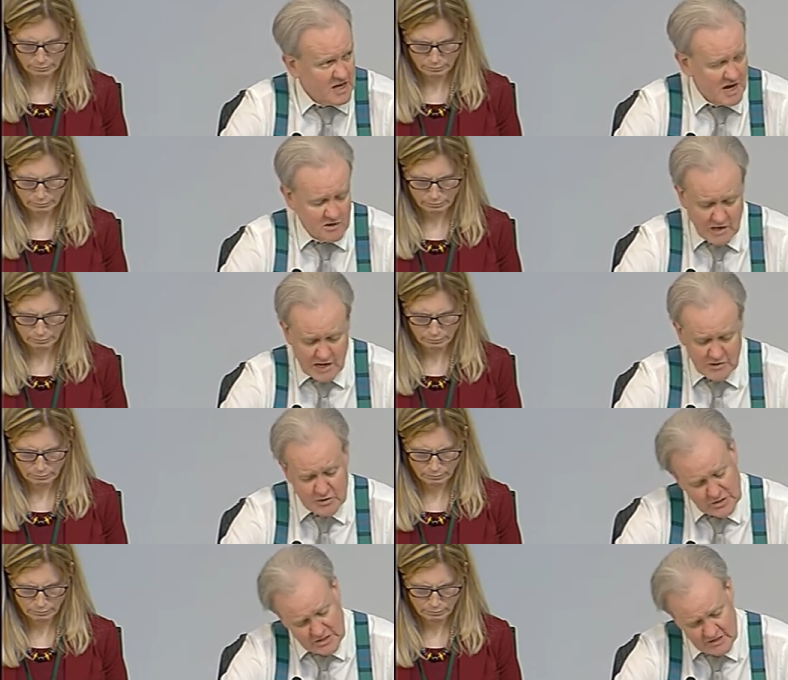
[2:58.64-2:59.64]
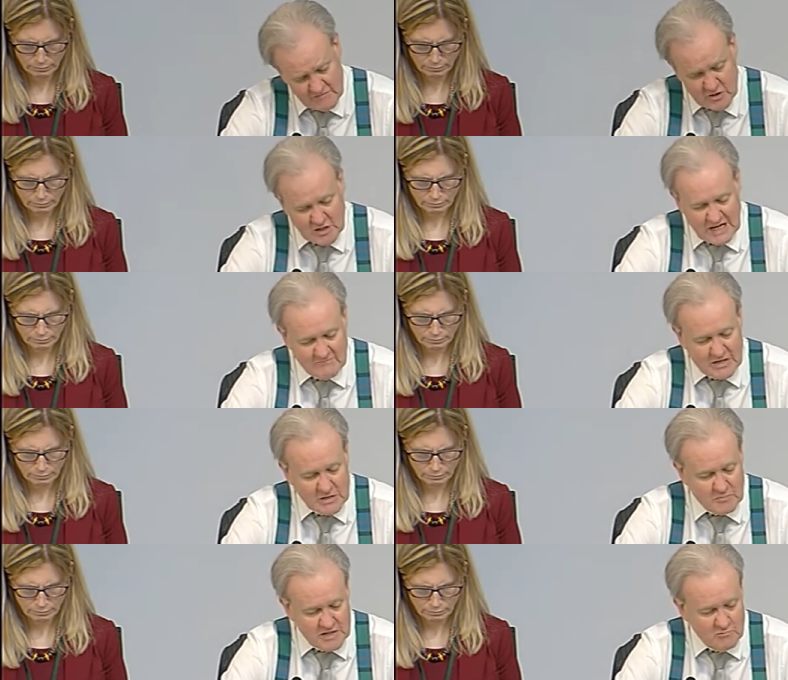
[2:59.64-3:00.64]
Speaker 1: how I as an individual M
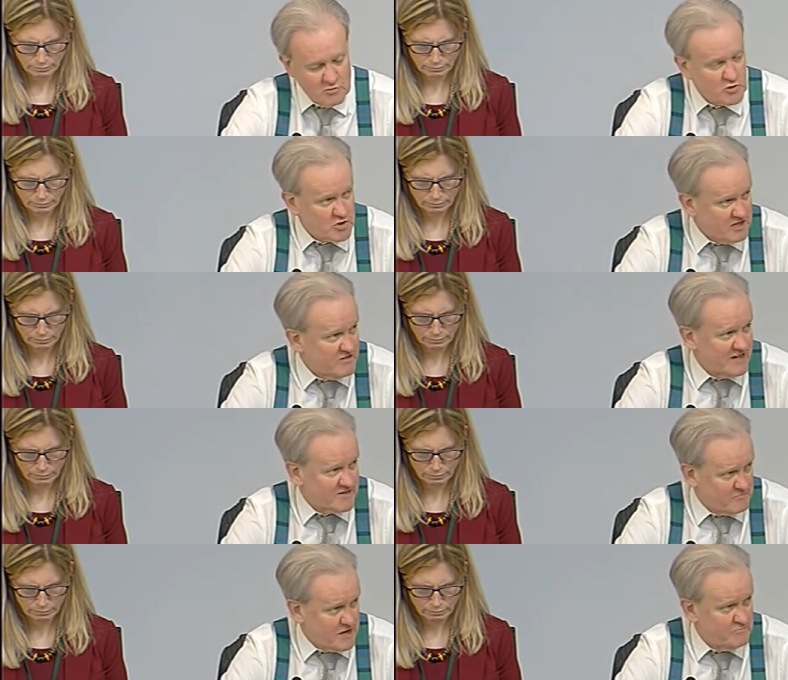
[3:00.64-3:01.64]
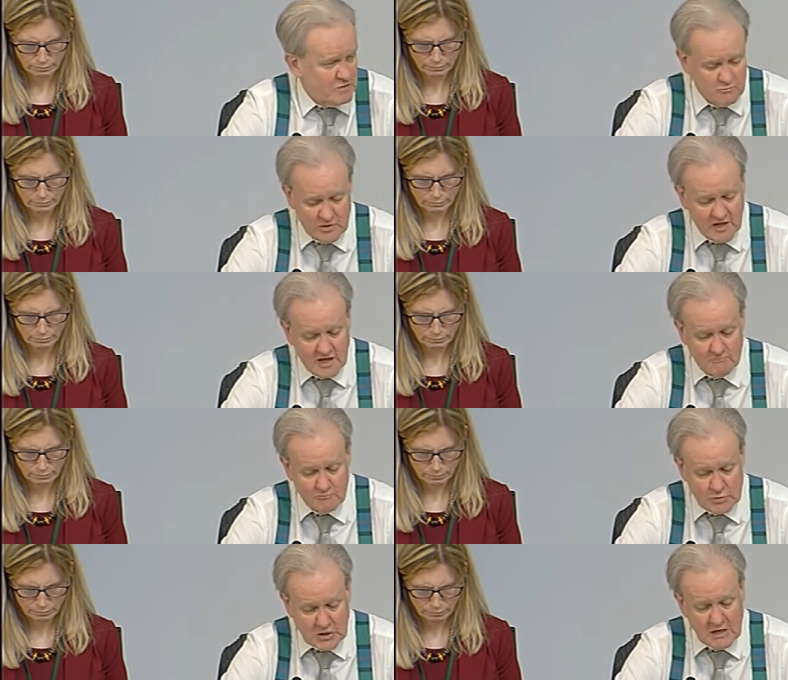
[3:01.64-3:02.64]
S P will treat that amendment when it
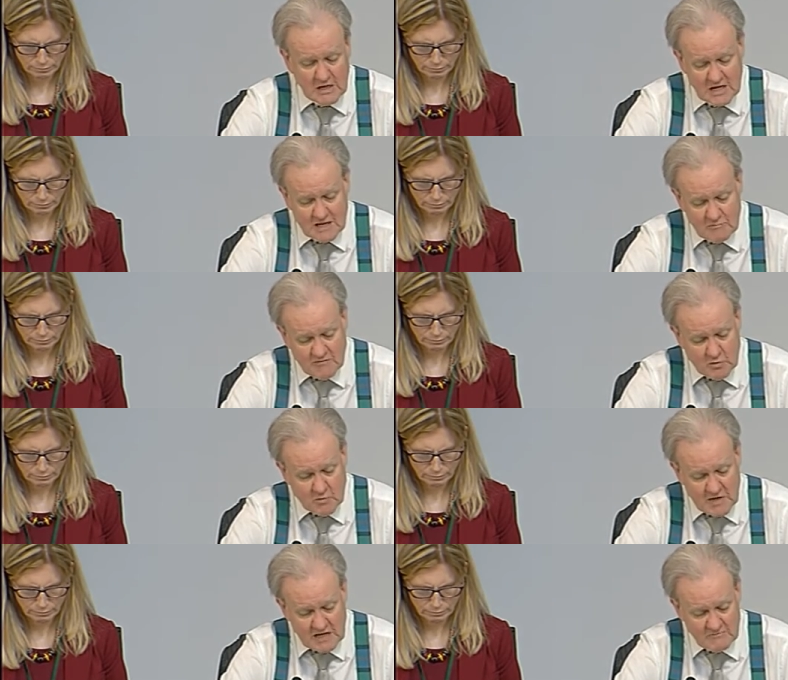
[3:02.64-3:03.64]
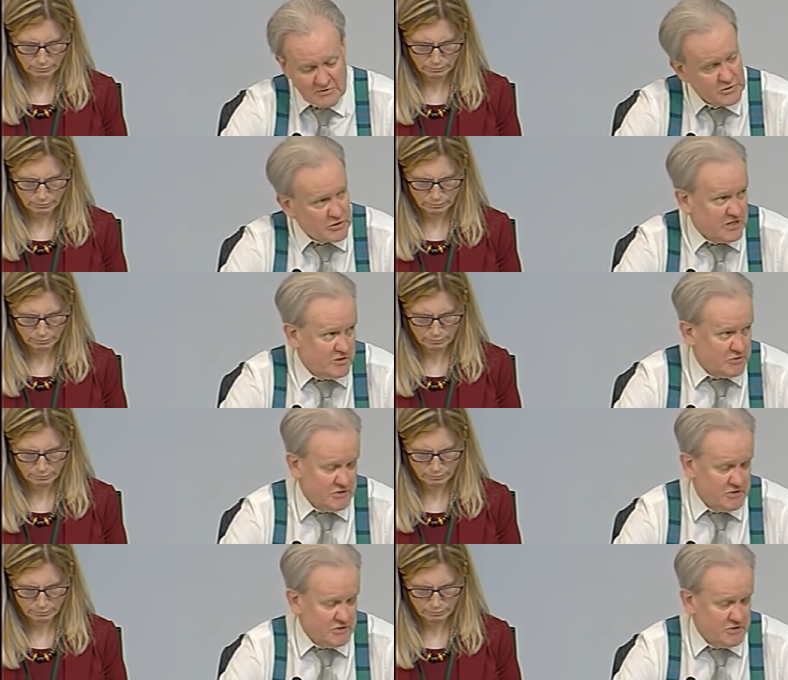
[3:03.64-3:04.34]
comes uh, before Parliament at stage